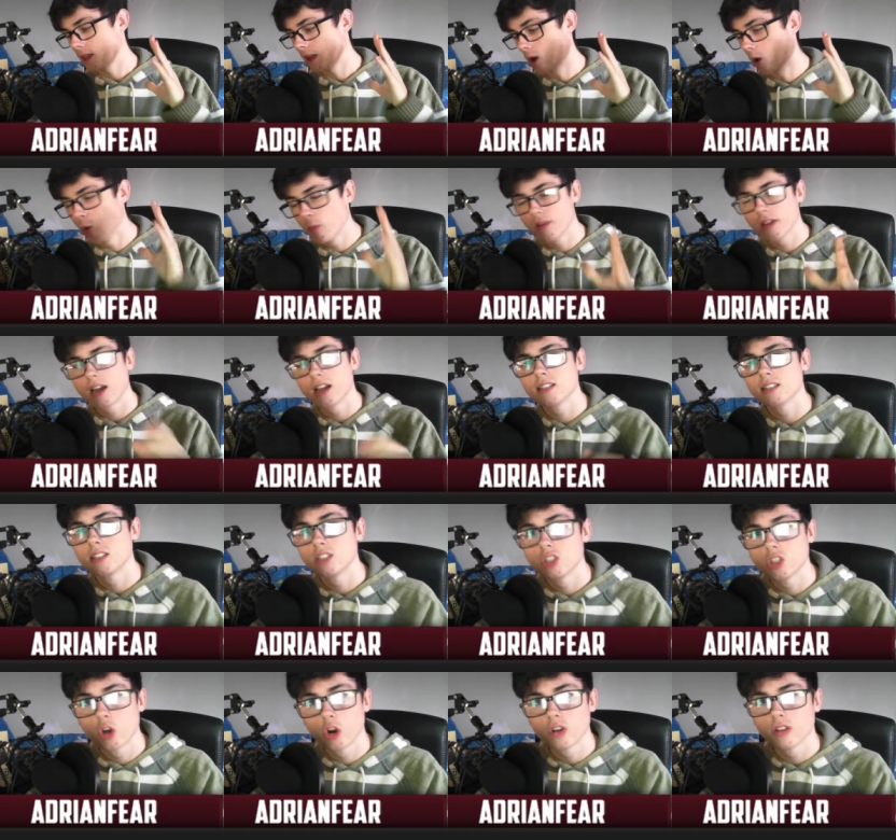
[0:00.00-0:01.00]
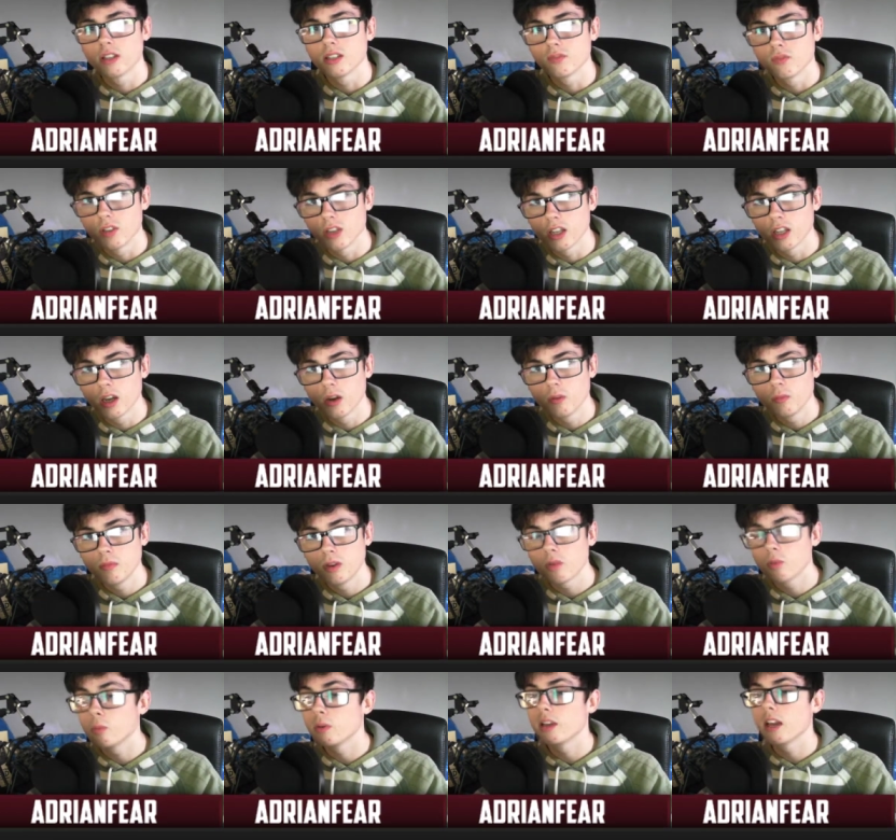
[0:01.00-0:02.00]
I hope you guys enjoyed this video.
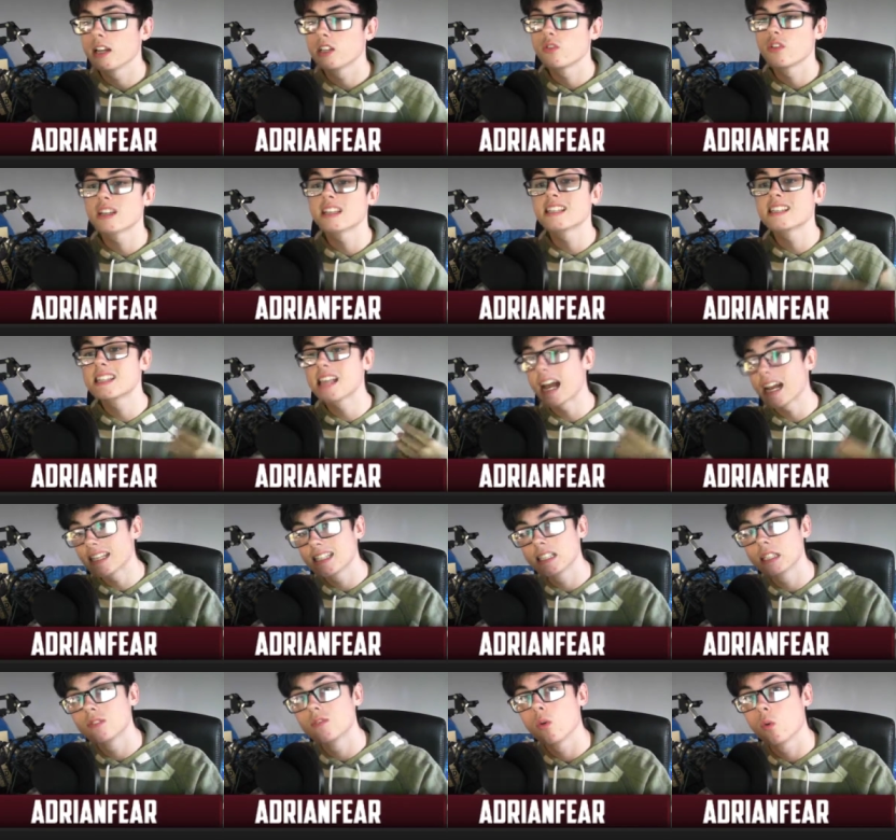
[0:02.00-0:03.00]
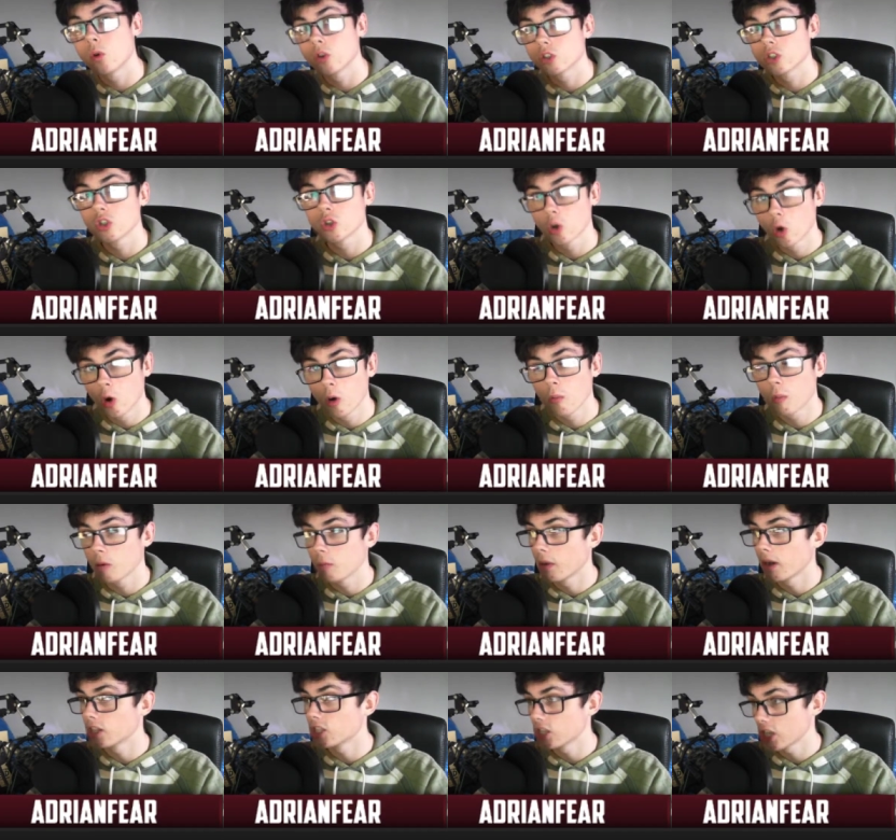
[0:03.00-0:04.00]
I hope you guys are excited for what's to come on
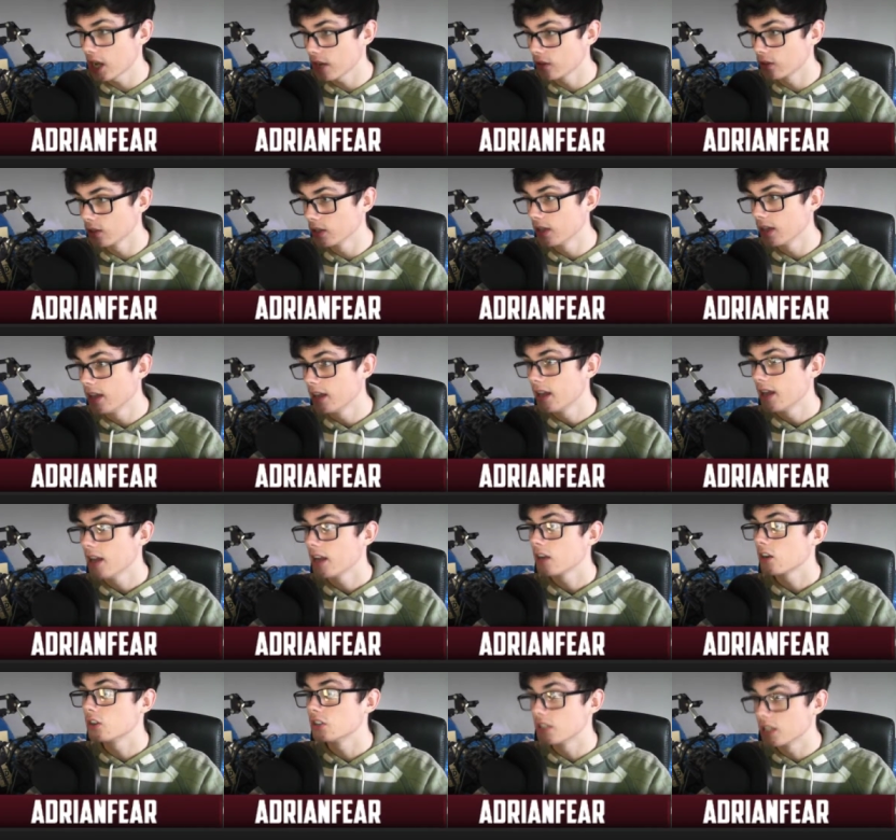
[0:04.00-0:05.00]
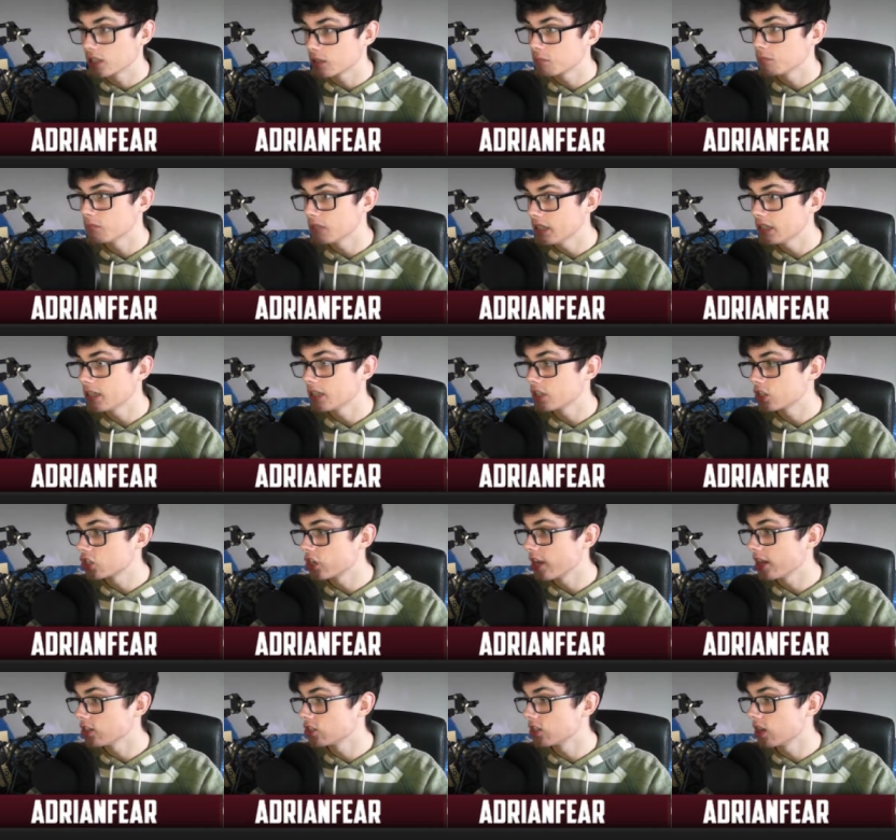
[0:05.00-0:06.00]
my channel, because it's needed a
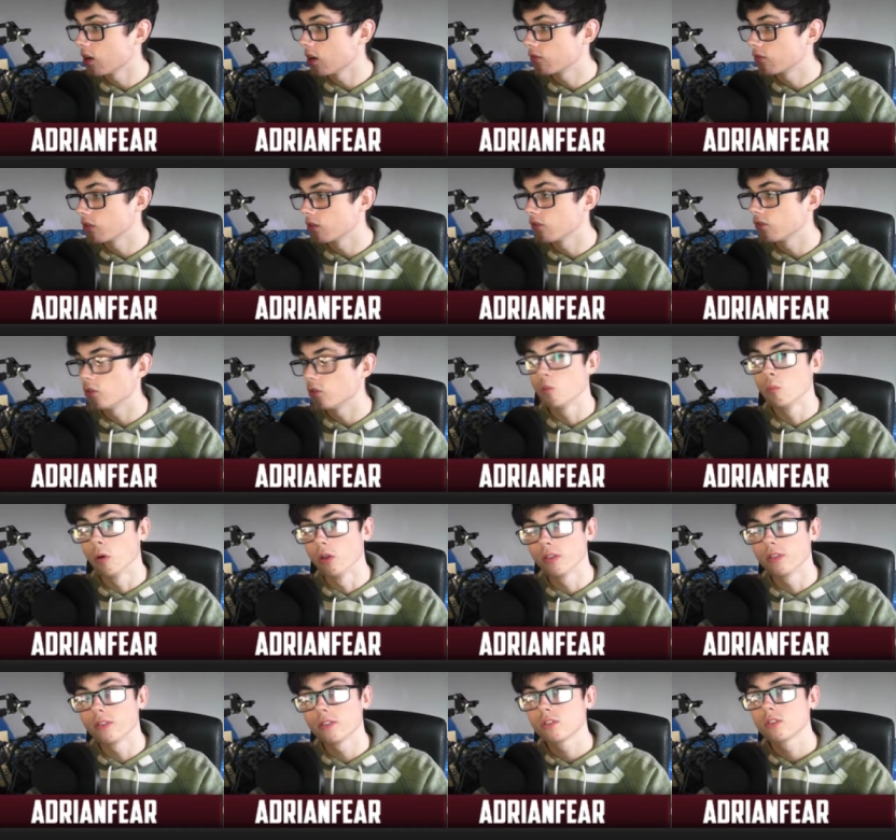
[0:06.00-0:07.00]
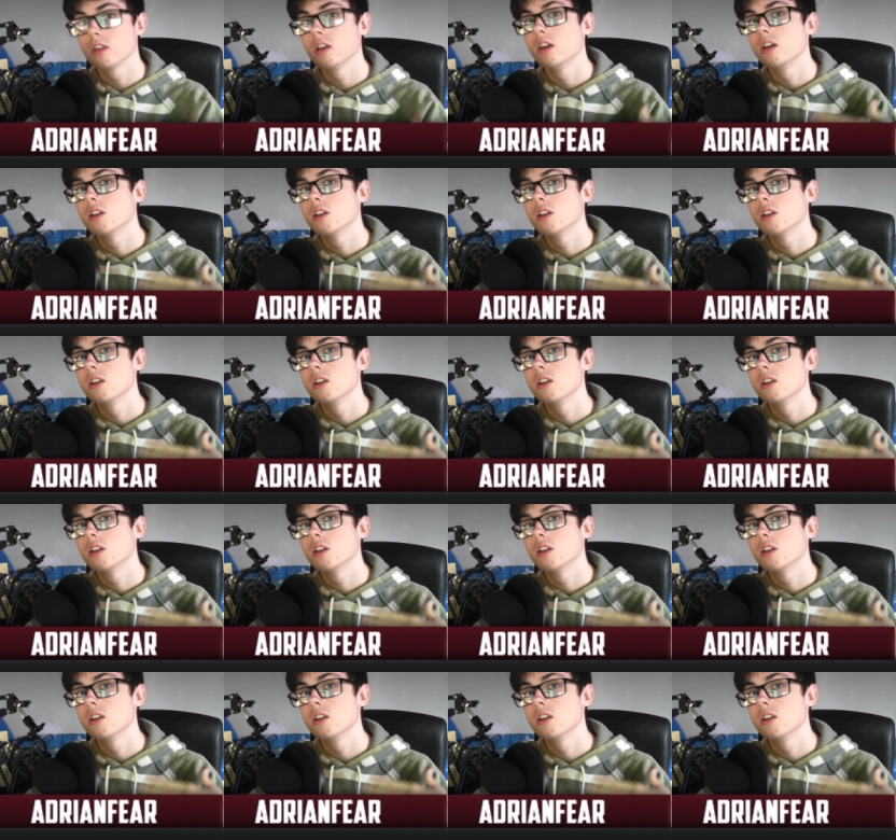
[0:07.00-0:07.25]
change now for a few months.